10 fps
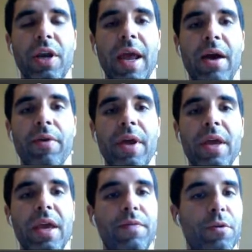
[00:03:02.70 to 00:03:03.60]
down.
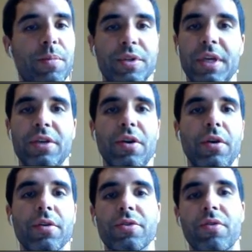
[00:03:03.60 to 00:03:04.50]
If your position
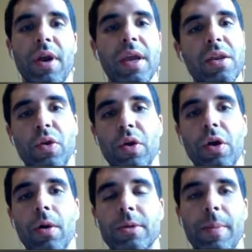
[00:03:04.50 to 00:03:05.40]
looks great, you can go
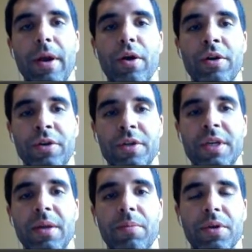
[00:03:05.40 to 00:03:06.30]
up to about
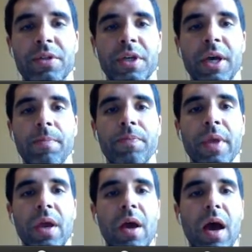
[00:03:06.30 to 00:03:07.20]
110%.
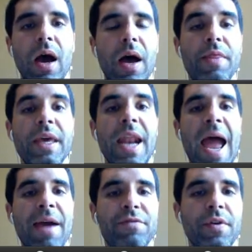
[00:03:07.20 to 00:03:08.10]
Then
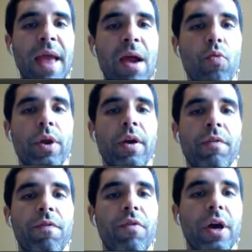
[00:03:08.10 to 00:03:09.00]
after that, we're going to
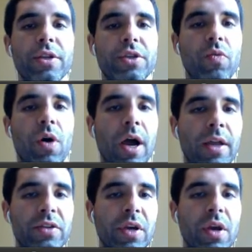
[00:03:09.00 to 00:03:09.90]
front squat.
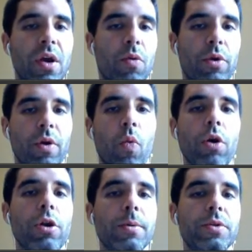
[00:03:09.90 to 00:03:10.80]
We're going to
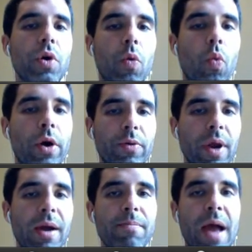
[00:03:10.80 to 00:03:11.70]
work up to a 1
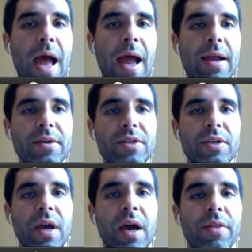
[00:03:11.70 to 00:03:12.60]
rep max.
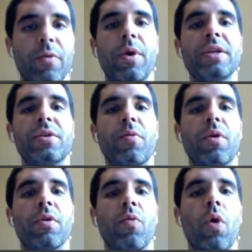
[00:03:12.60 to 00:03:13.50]
The reason
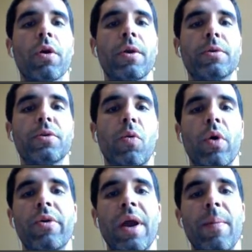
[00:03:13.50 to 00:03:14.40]
we're working up to a
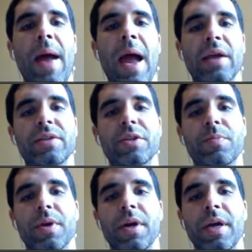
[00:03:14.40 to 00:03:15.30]
1 rep max is
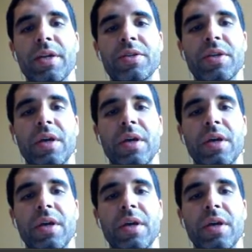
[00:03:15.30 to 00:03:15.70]
because